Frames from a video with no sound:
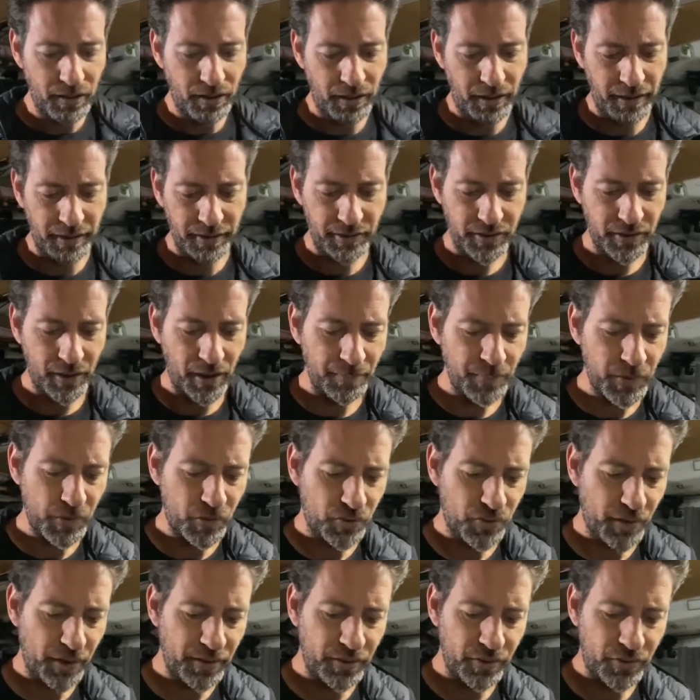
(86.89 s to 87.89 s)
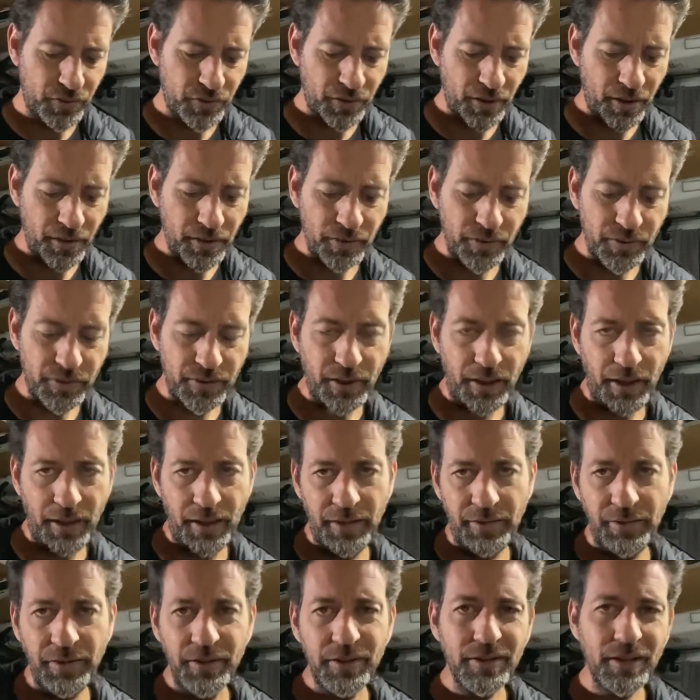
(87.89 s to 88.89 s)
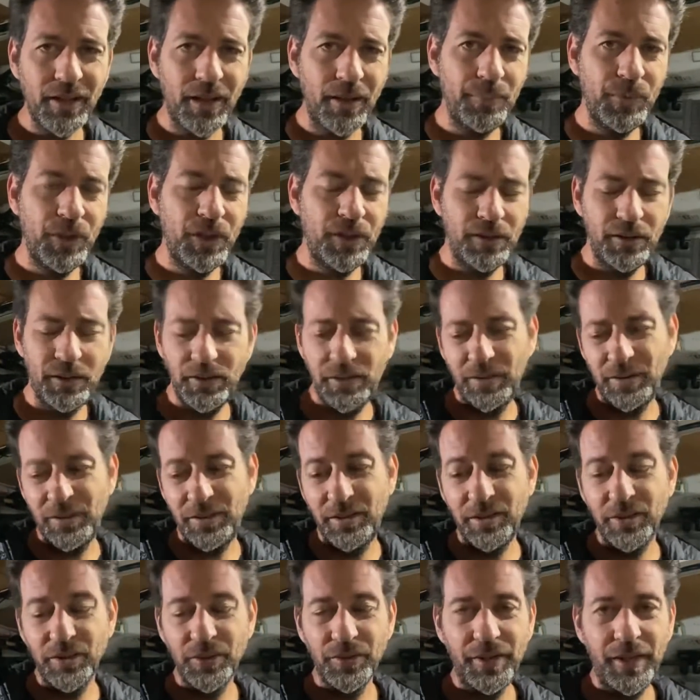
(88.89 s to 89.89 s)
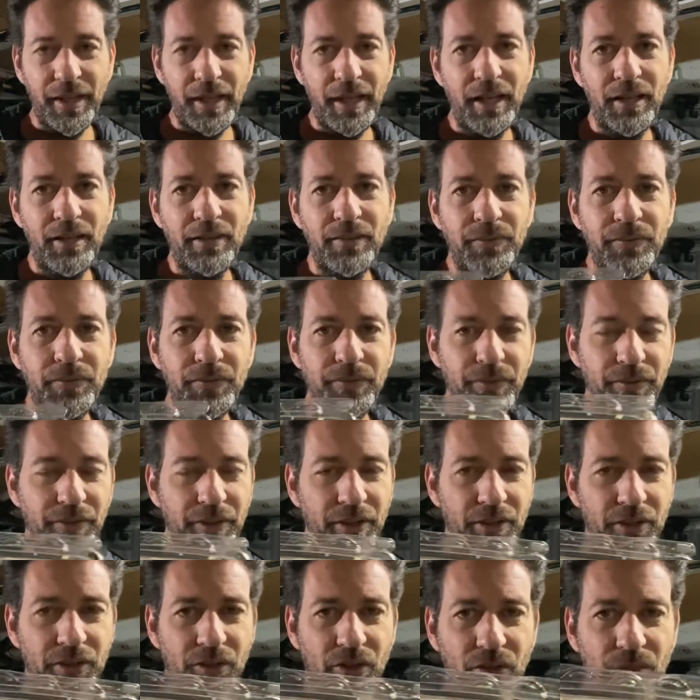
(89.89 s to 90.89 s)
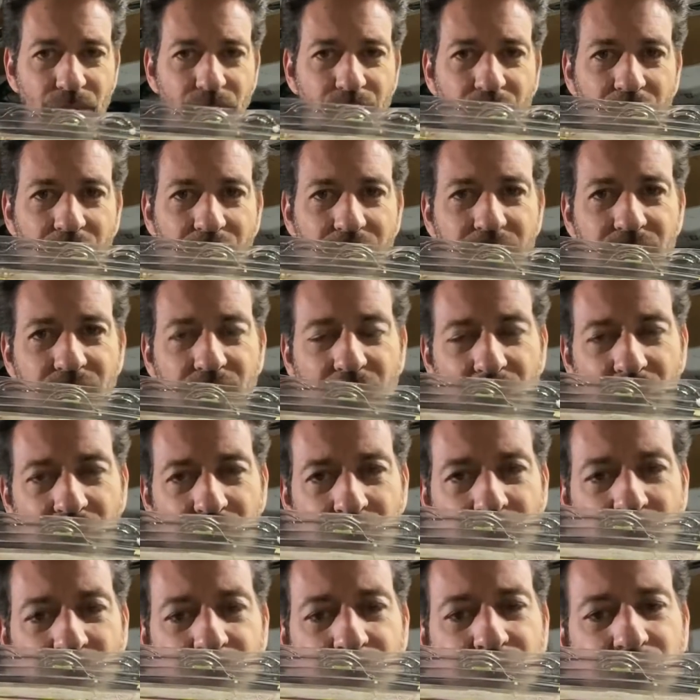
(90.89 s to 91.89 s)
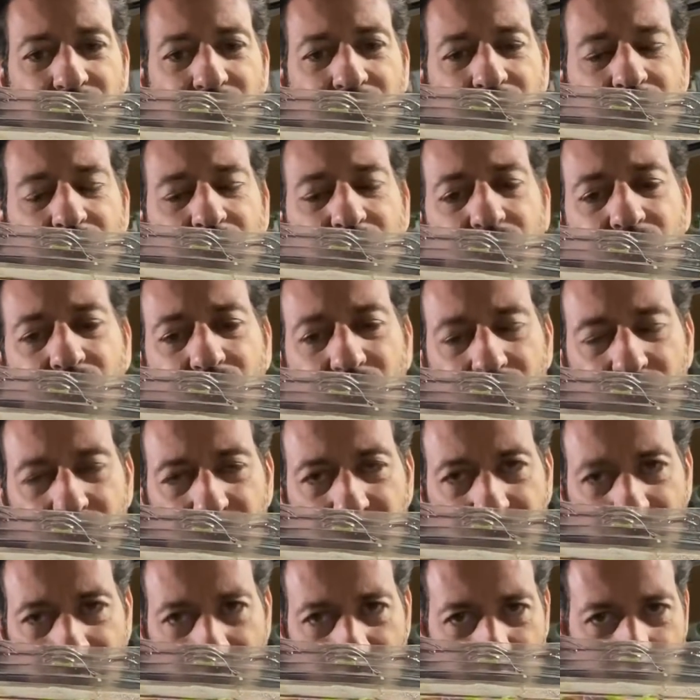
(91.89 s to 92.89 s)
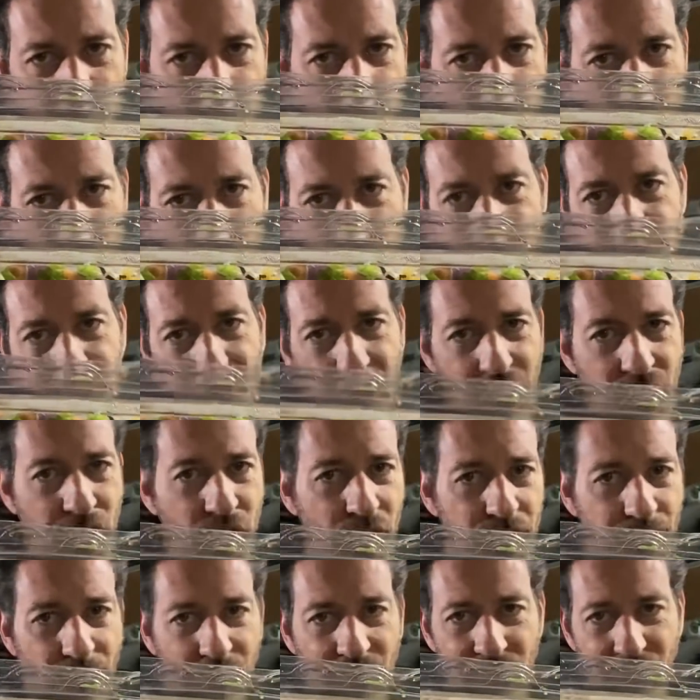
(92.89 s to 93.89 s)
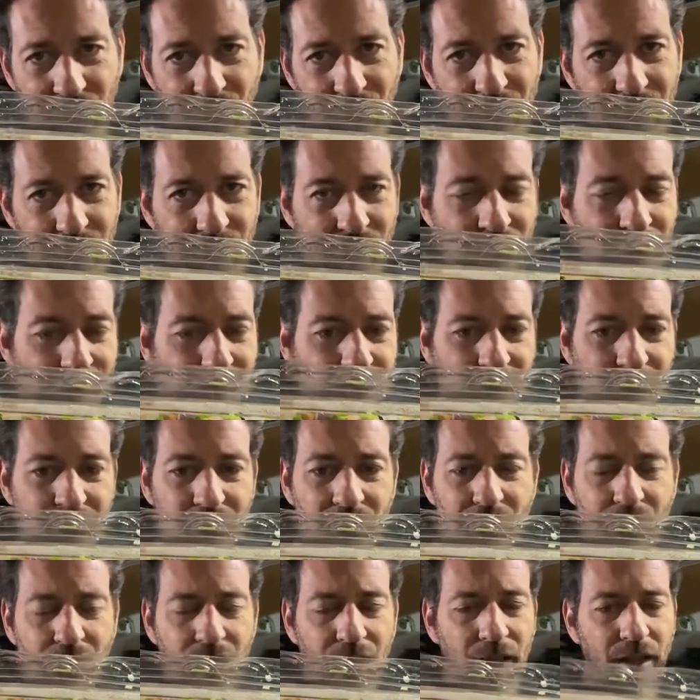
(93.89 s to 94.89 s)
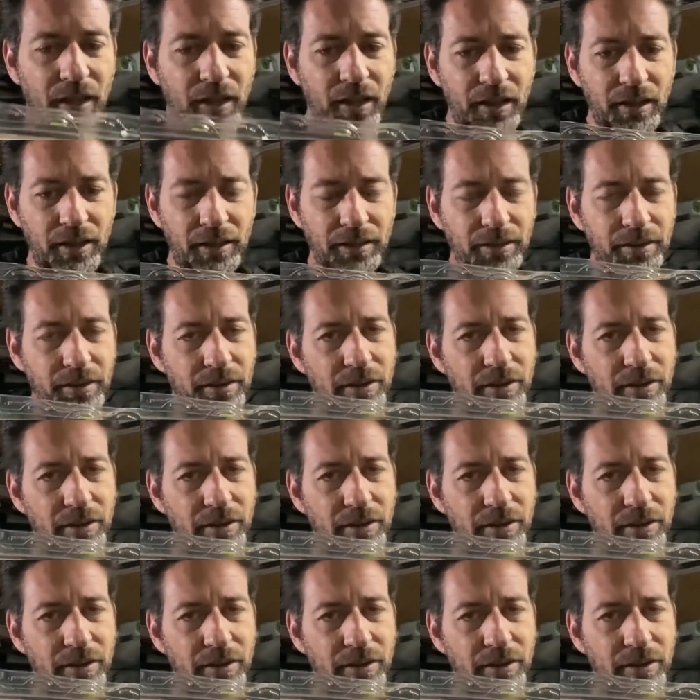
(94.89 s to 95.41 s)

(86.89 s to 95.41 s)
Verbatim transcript: I stopped at Trader Joe's, and this time of year they have this little mix of vegetables, and it just makes it kind of easy uh,